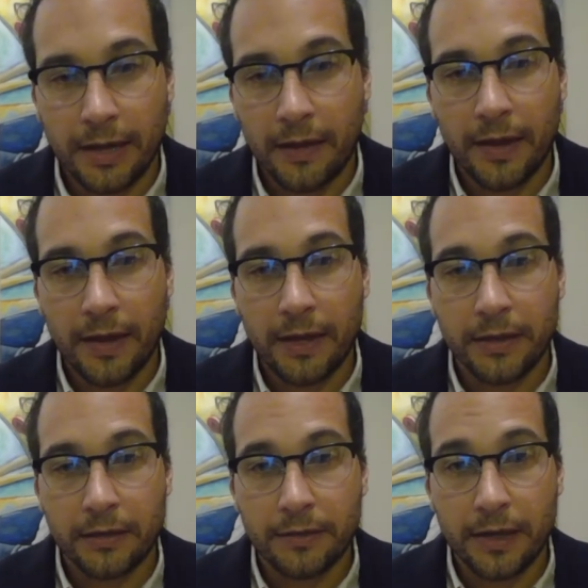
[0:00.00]
Now they
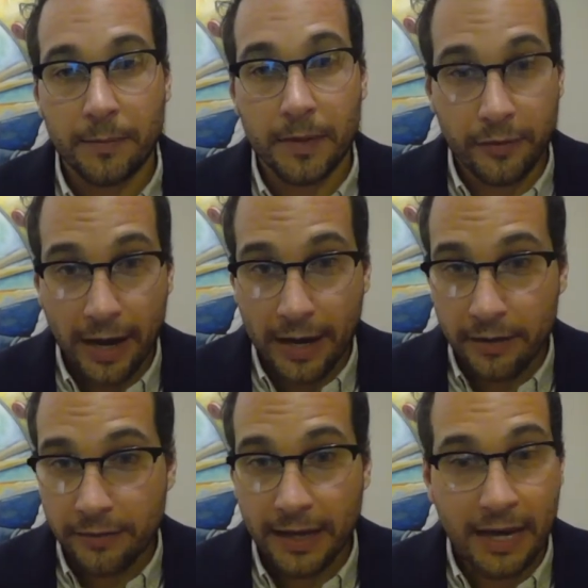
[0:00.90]
can be creative,
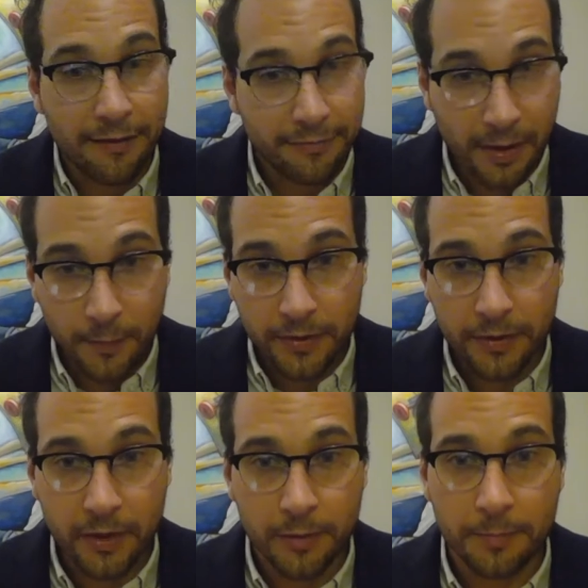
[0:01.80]
they can have fun with
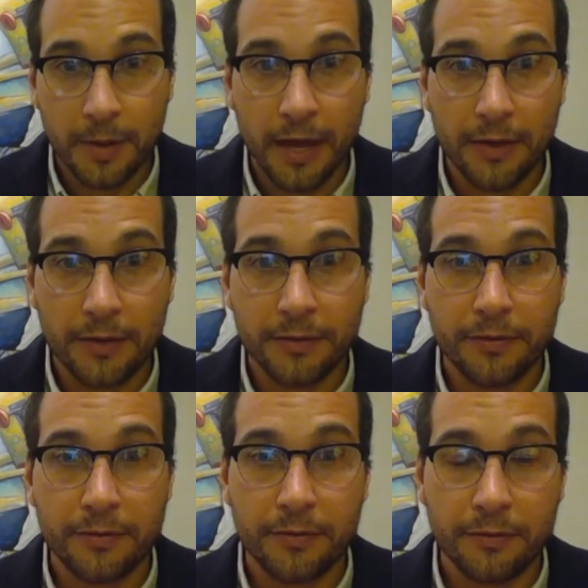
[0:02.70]
it, but
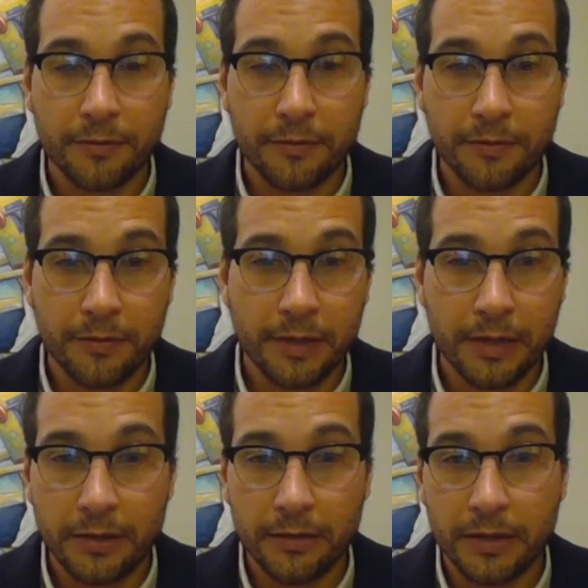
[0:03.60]

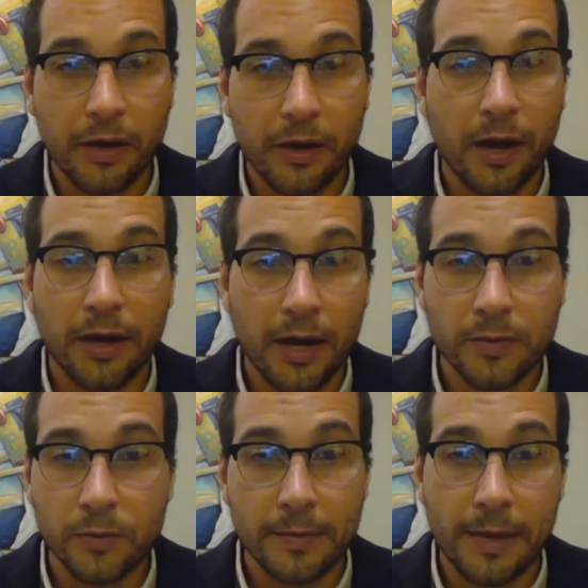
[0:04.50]
the guidelines
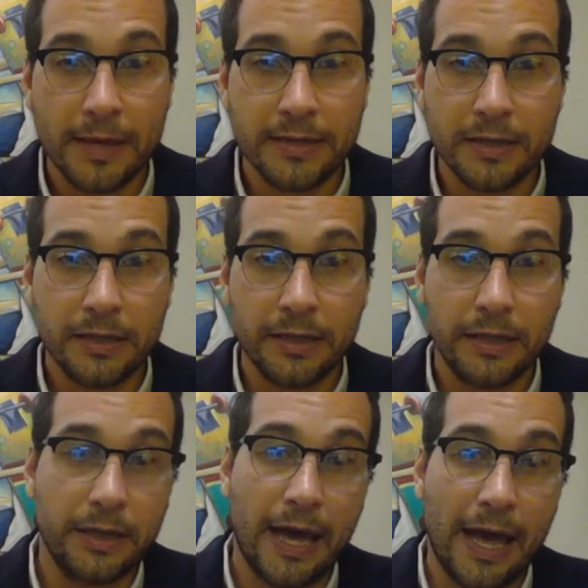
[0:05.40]
will be
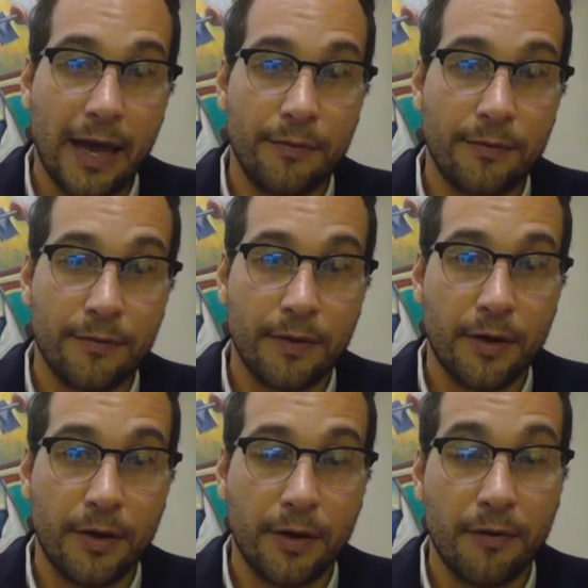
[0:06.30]
basically have
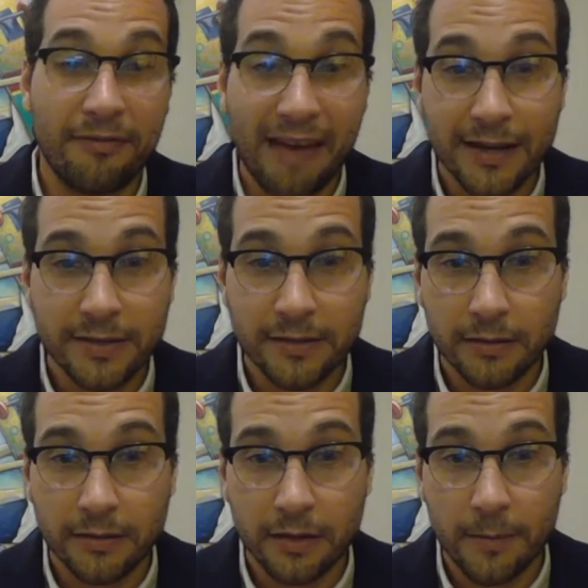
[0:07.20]
a fact
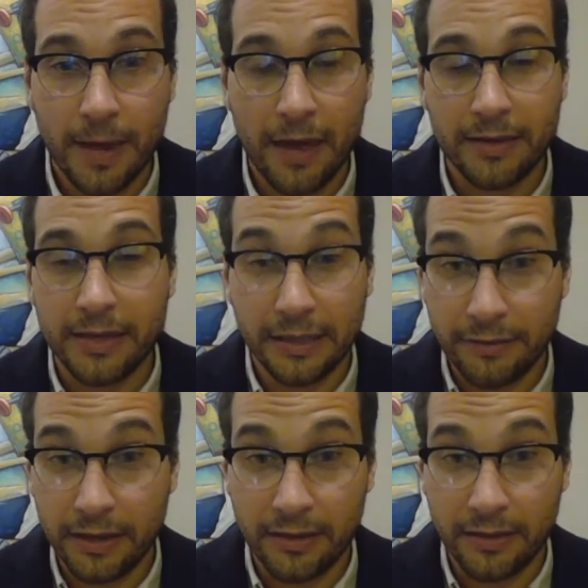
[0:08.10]
about the
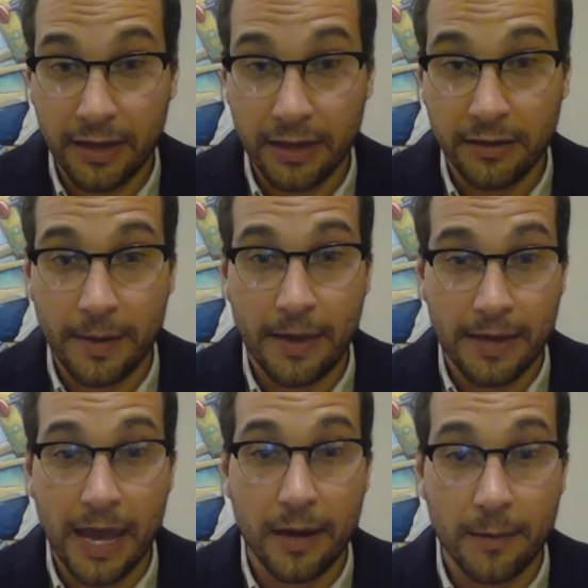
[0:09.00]
living thing, about
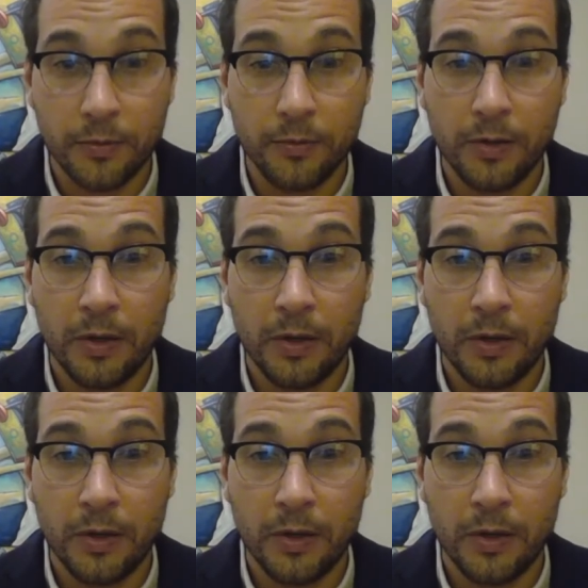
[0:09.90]
the animal,